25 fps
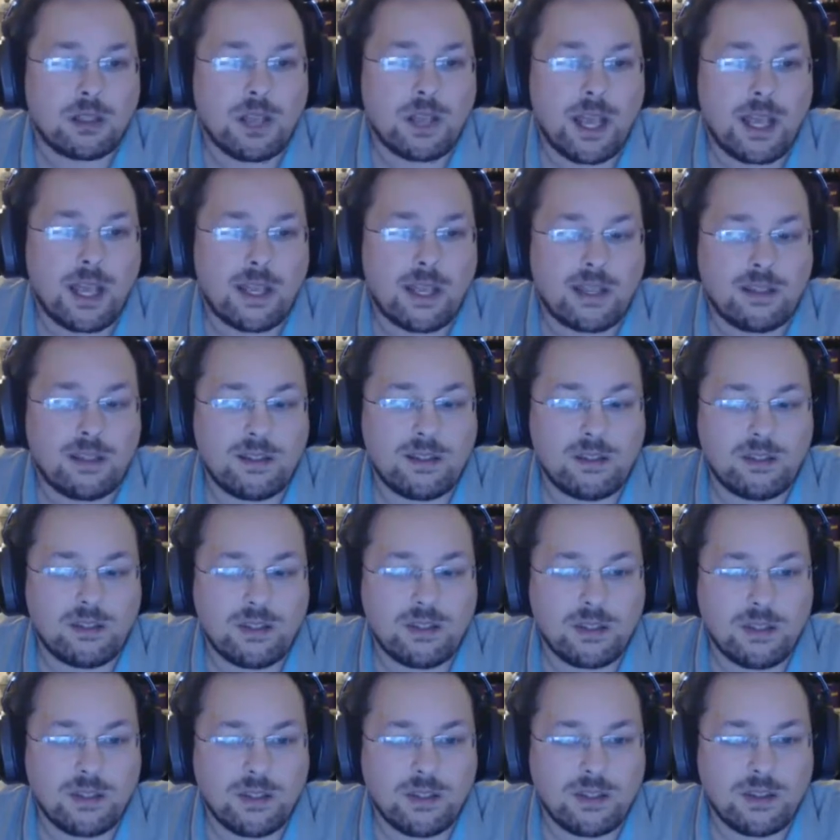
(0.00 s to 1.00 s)
And
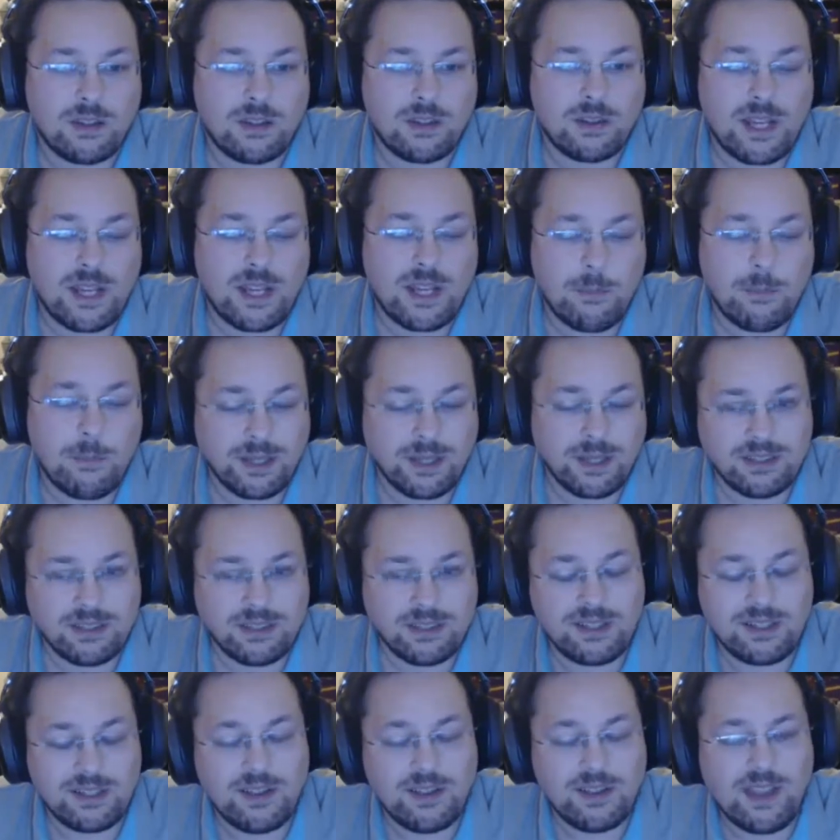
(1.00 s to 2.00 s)
the
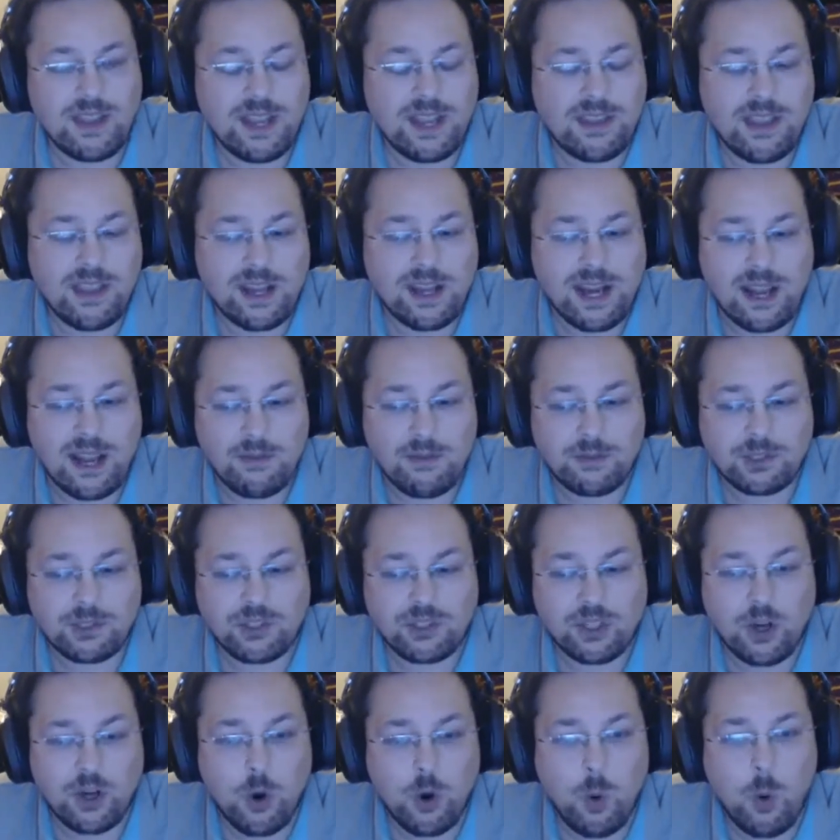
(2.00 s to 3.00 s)
ability that they then have as
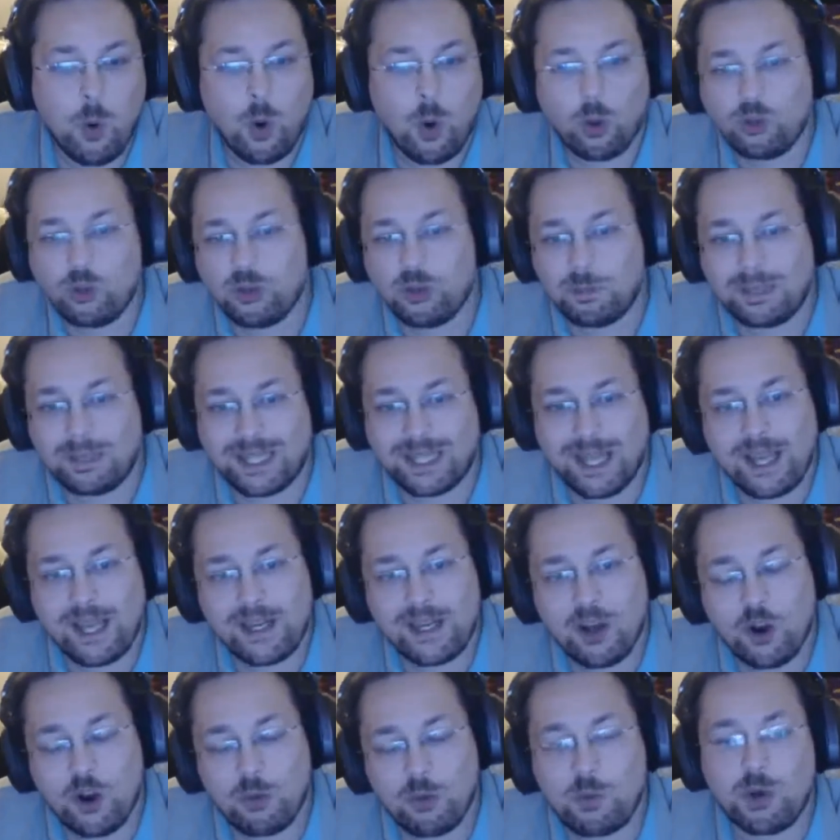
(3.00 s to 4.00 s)
a quad
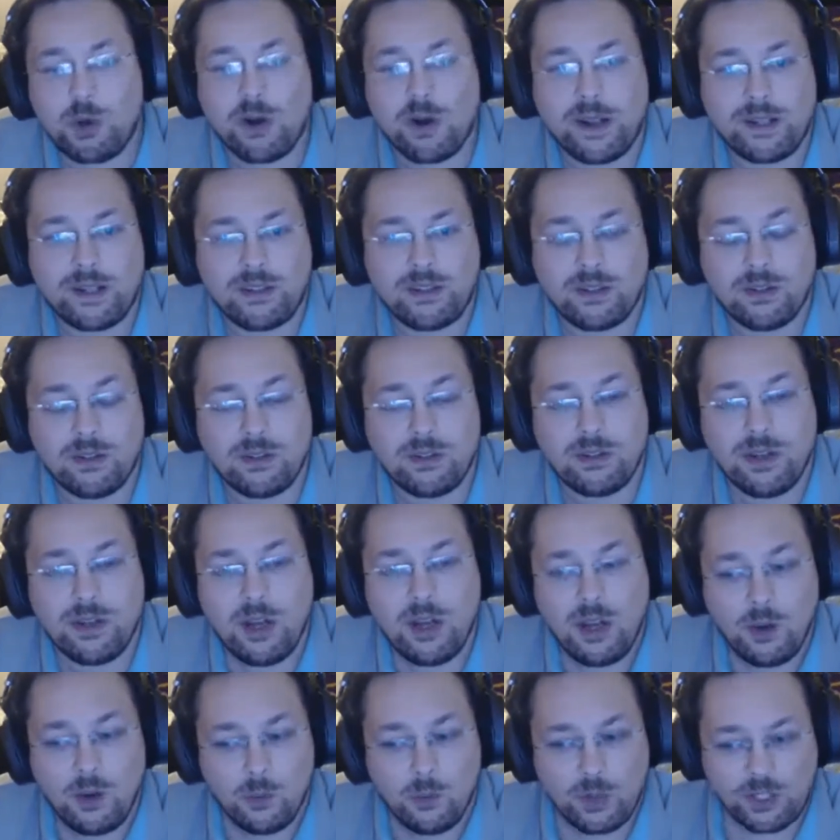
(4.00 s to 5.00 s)
play operator,
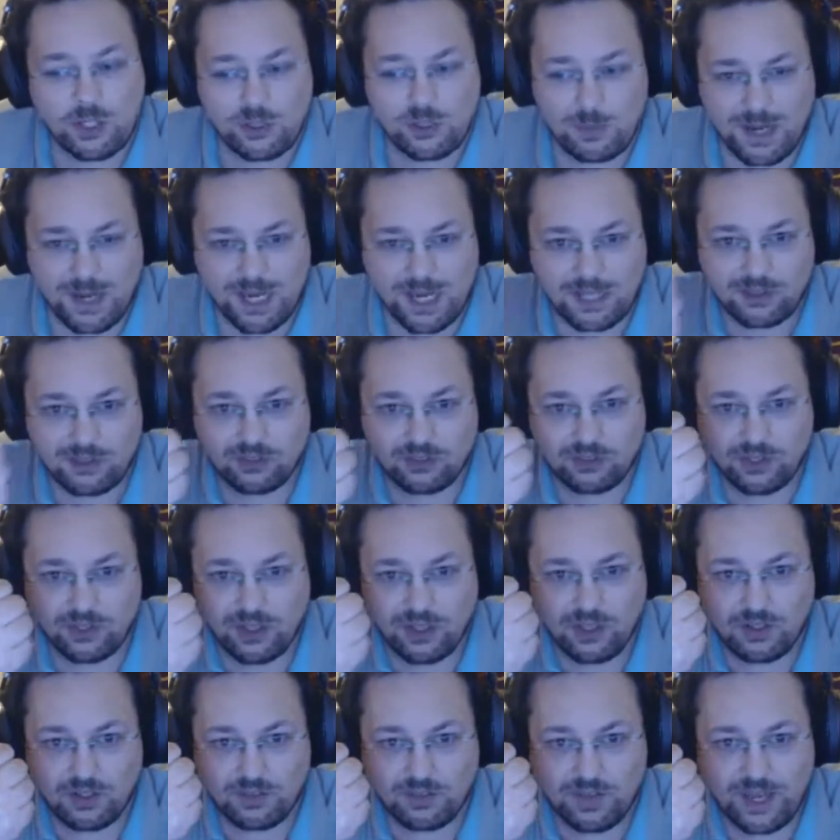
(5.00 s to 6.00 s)
which means
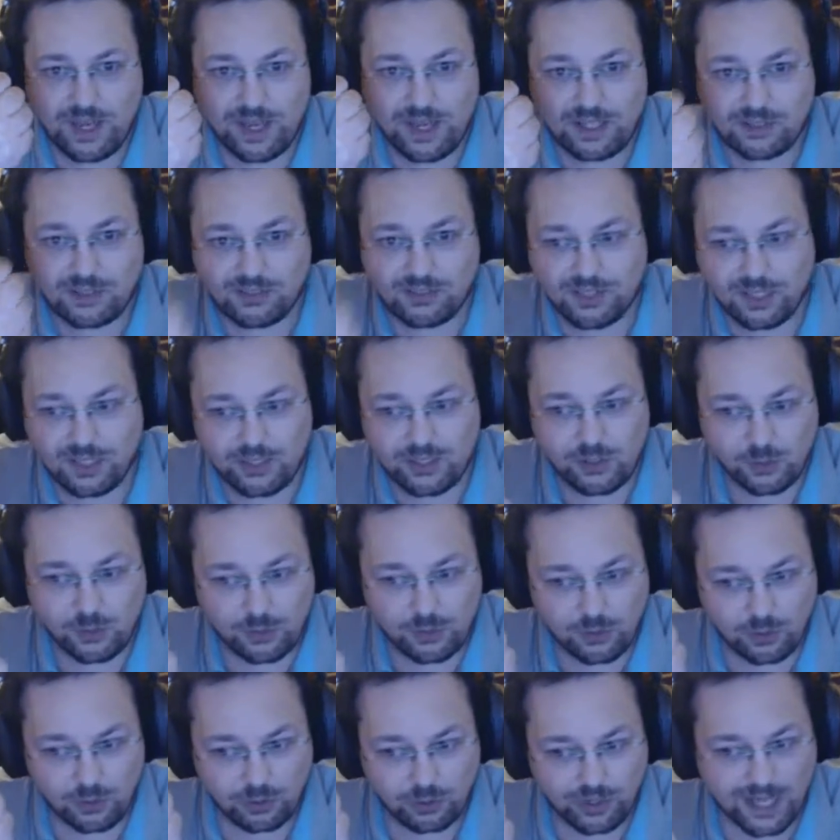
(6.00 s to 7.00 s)
they sell you
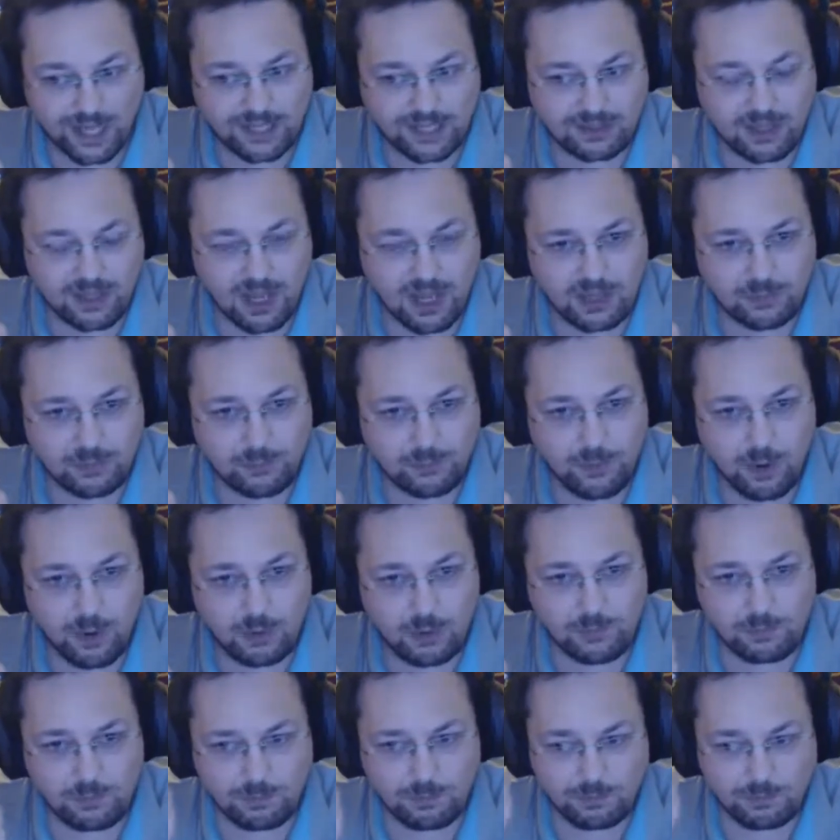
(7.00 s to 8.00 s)
your landline
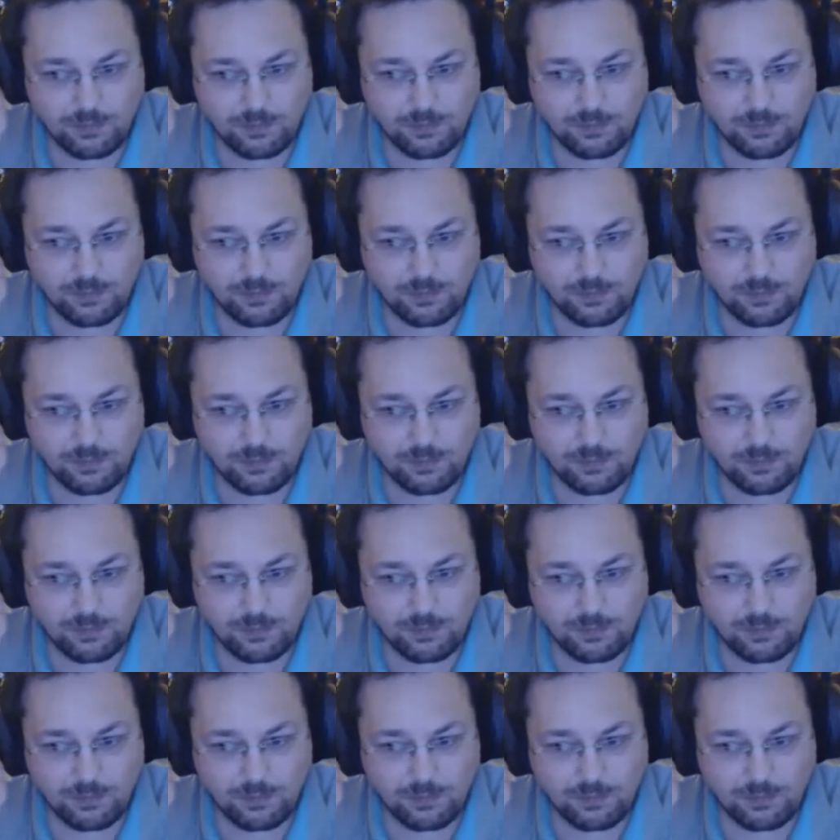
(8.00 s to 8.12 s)
phone,